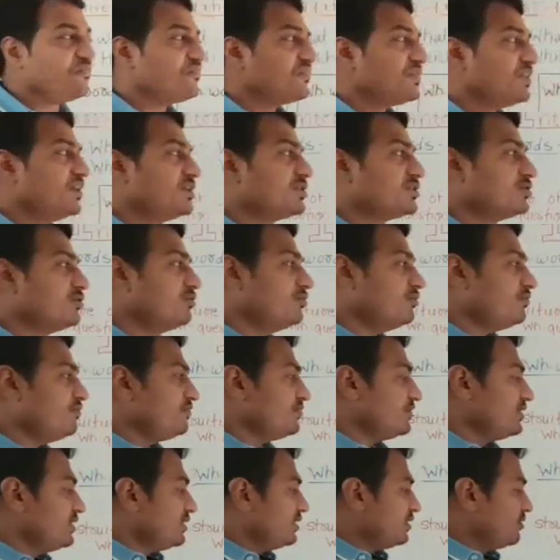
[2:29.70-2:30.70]

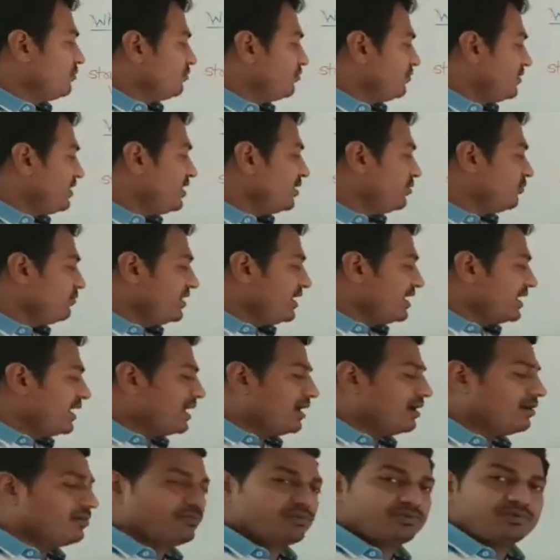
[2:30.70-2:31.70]
So here we
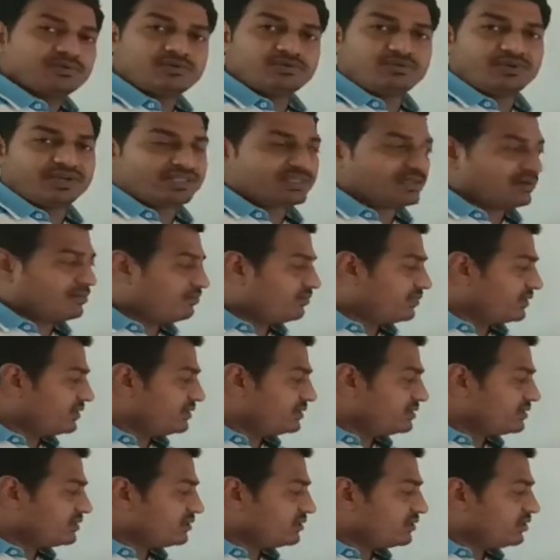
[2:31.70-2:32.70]
have two
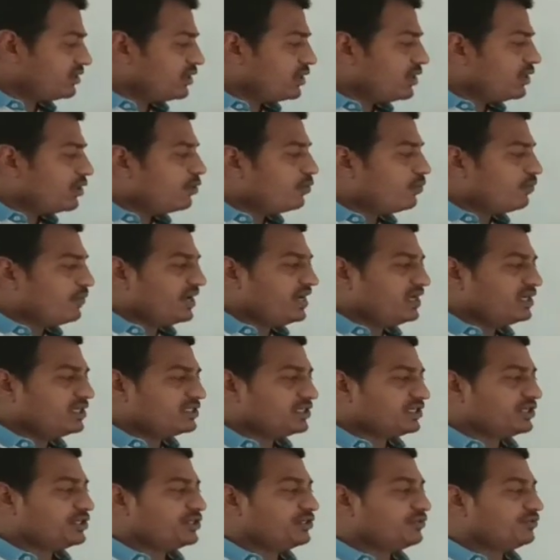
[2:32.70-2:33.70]
examples. When
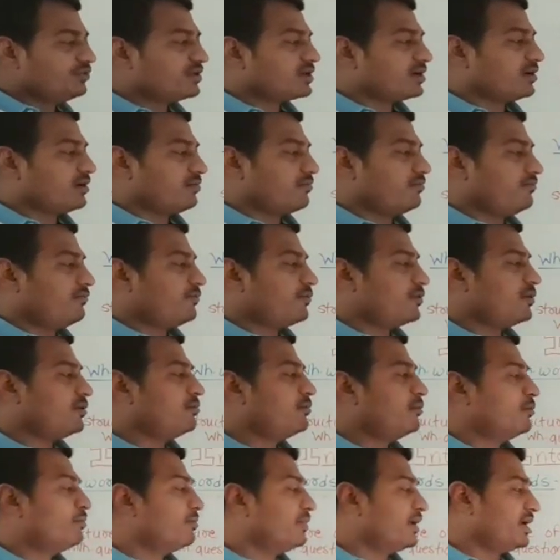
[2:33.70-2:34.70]
did you come from
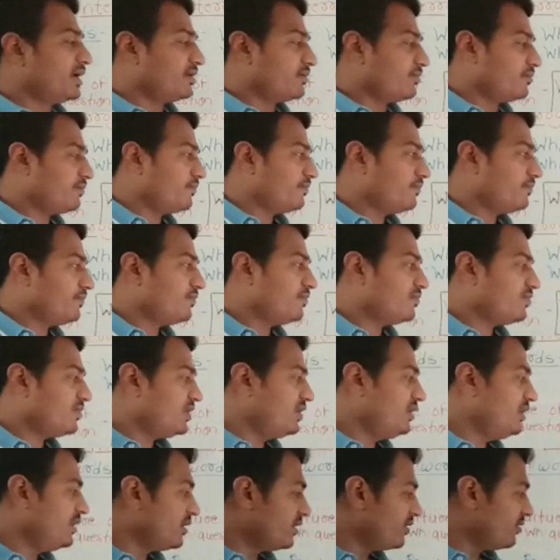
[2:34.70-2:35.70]
Mumbai?
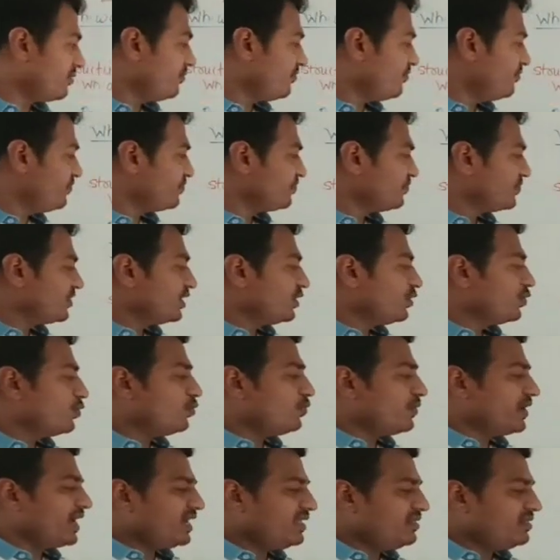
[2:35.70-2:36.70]
Here
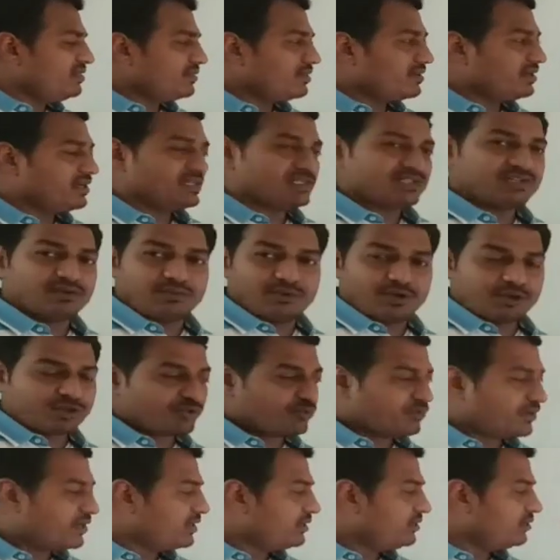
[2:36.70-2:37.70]
when is
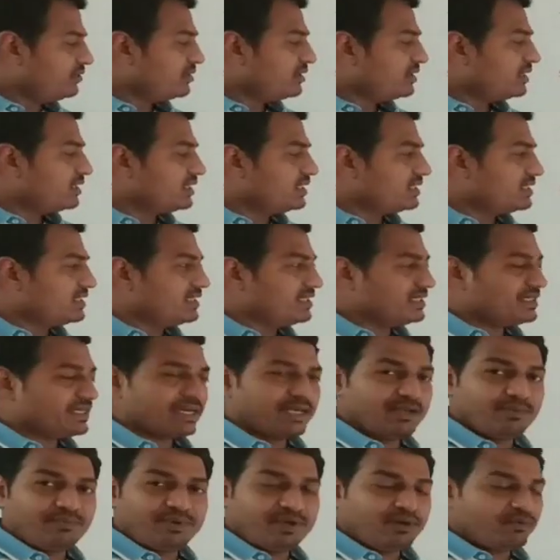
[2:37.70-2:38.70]
WH word, did
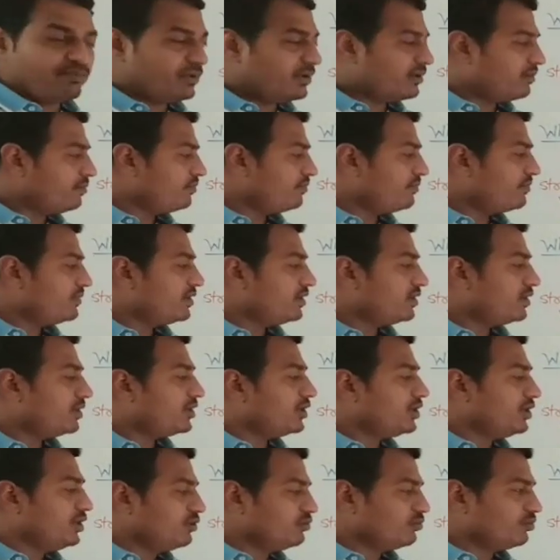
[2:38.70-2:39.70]
helping verb,
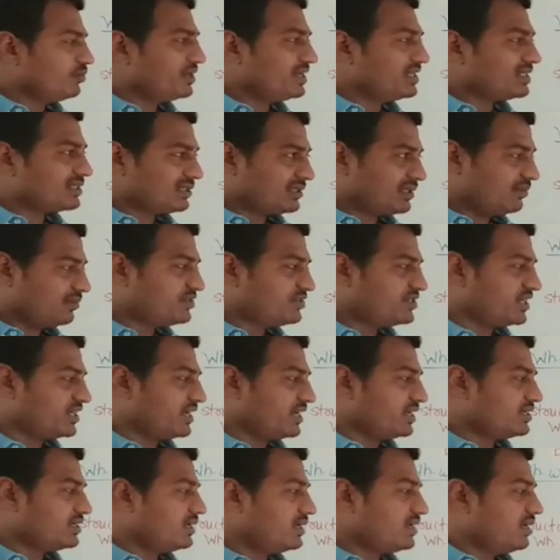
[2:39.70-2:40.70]
you is
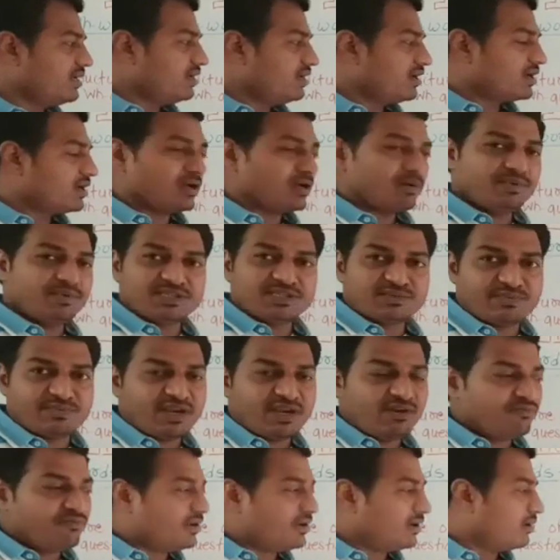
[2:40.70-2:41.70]
subject, come is
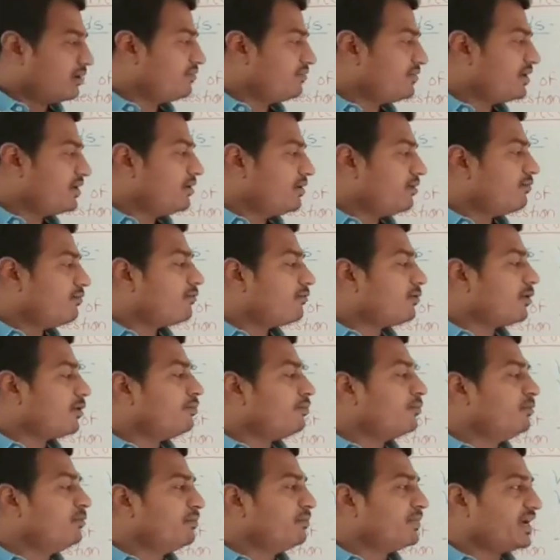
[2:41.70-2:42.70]
main verb, from
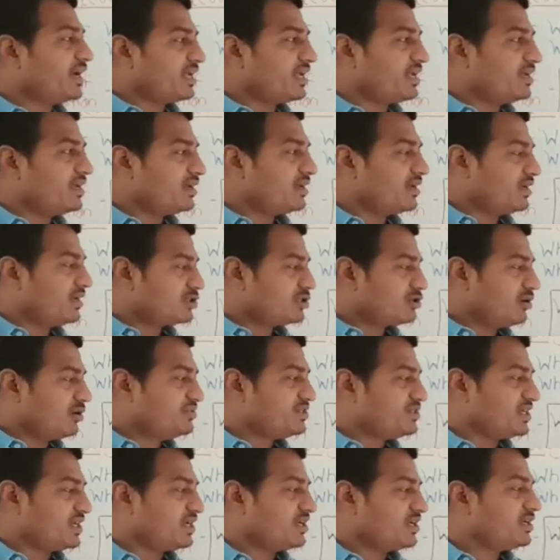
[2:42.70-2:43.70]
Mumbai is
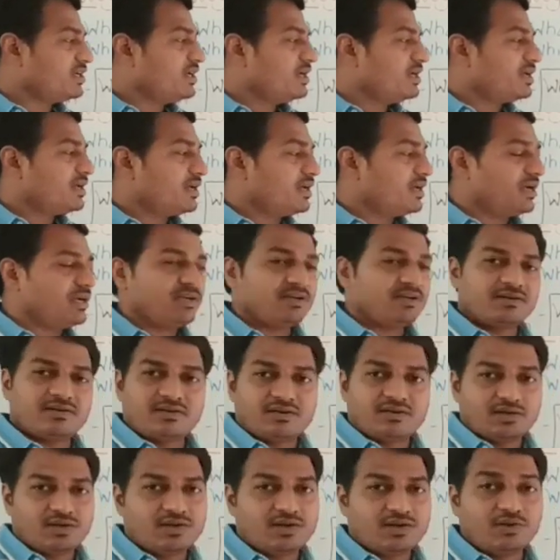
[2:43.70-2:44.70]
object, and
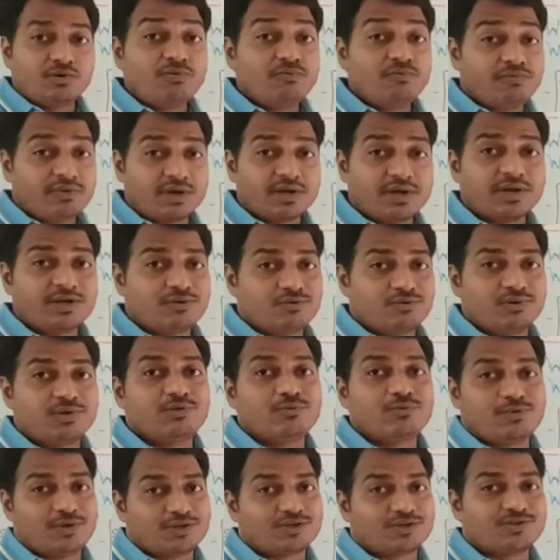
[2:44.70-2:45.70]
don't forget to
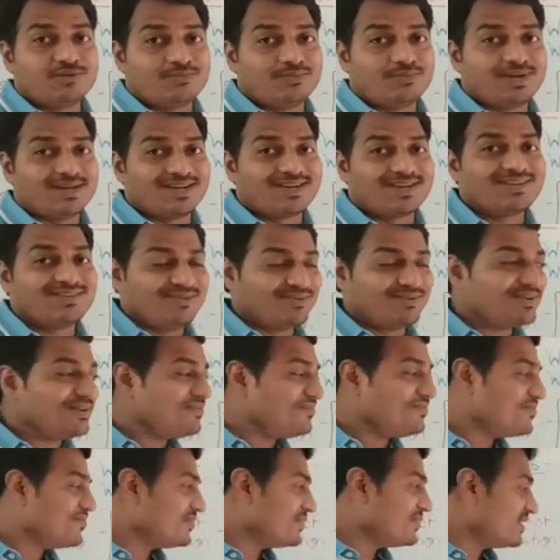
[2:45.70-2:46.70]
give question mark.
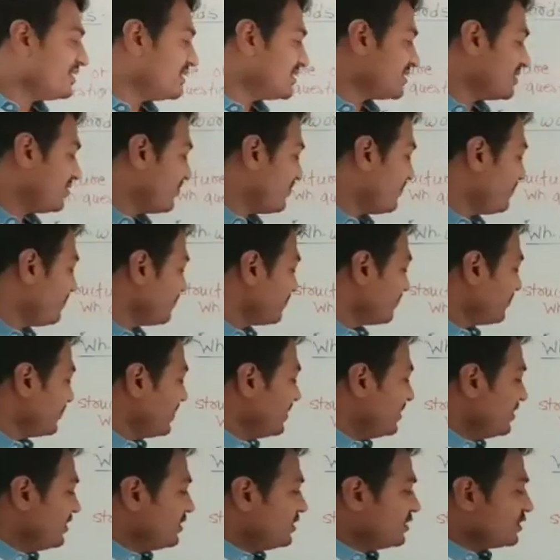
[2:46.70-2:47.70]
Okay?
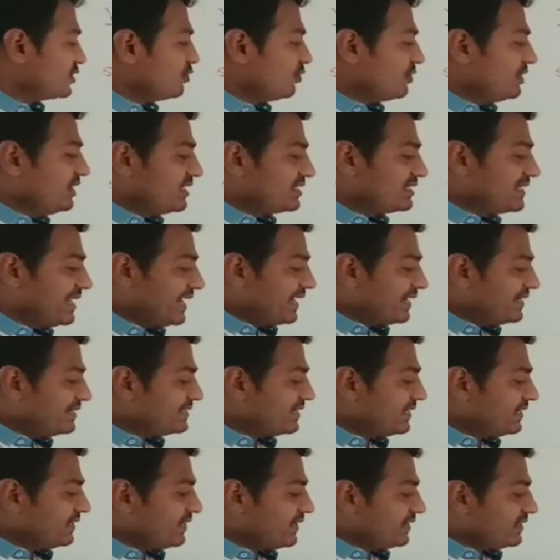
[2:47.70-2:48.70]
So in the second
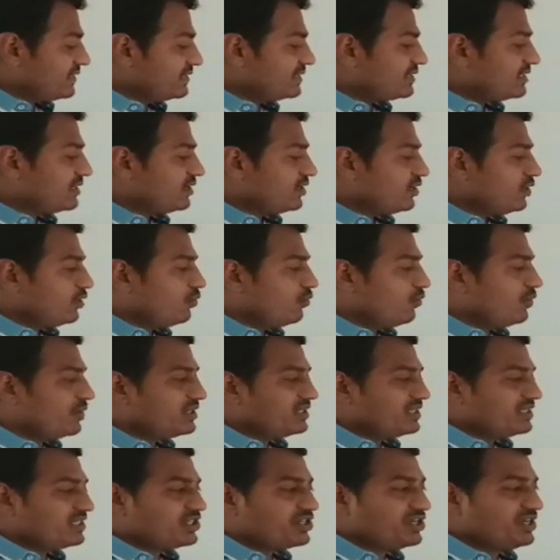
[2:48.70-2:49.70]
sentence,
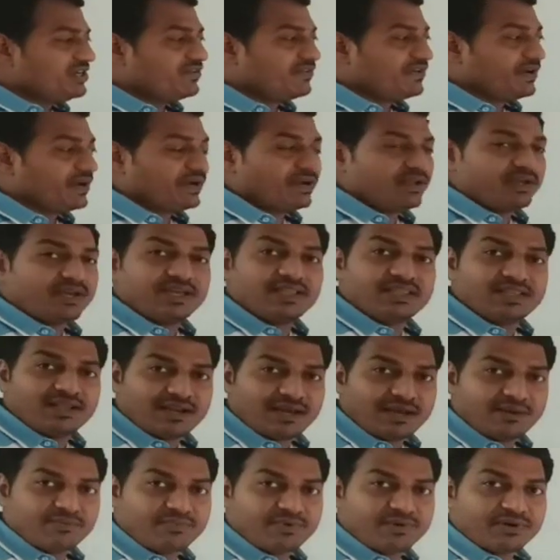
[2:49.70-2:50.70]
what does she read in the
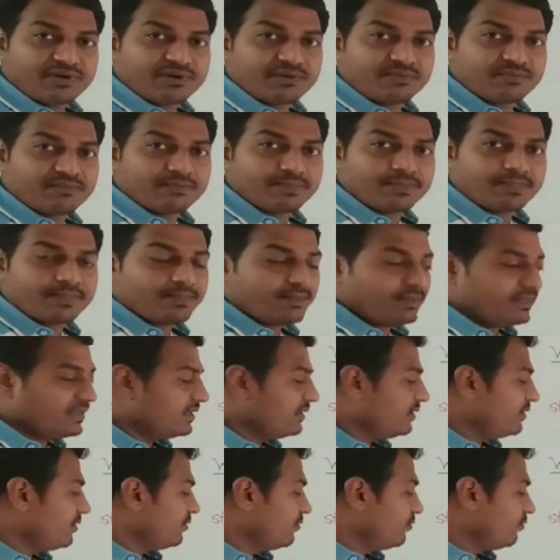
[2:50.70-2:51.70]
library?
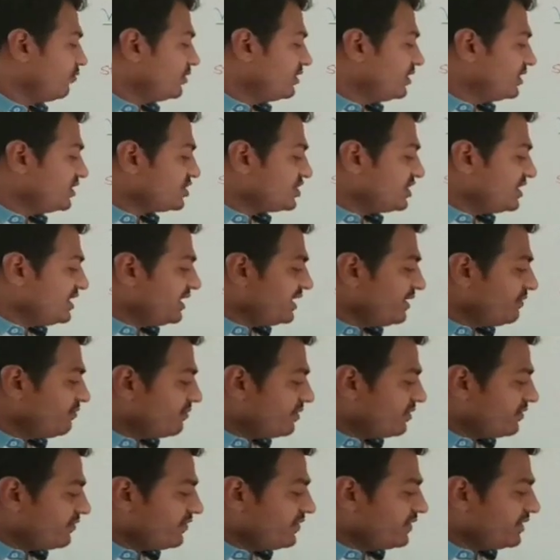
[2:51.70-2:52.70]
What does
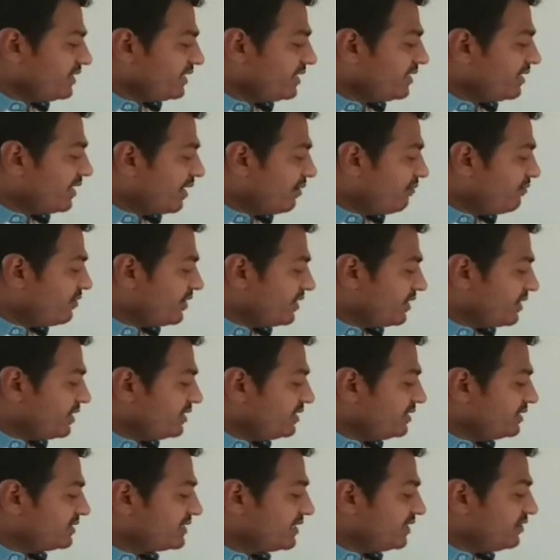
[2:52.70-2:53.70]
she read in the library?
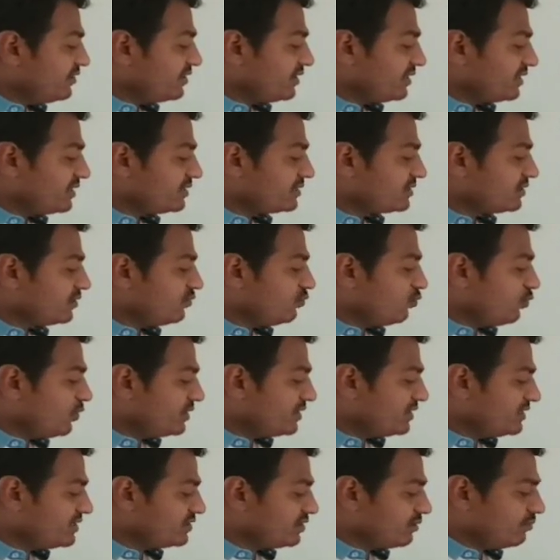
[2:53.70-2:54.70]
In this sentence,
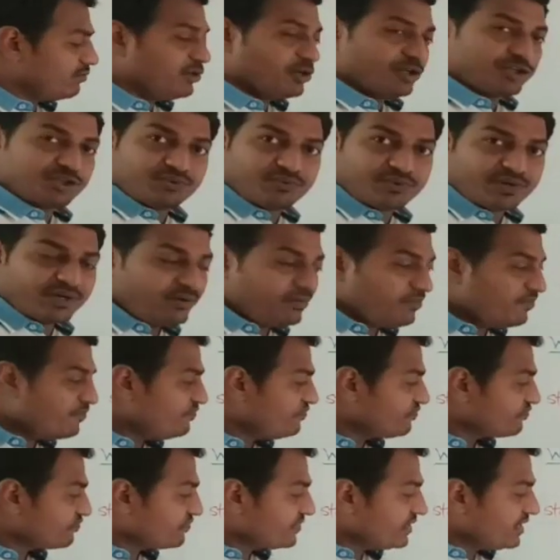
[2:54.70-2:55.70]
what is WH
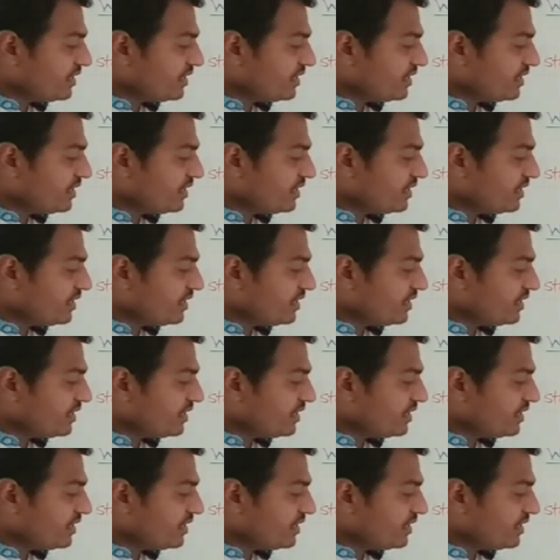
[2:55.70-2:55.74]
word?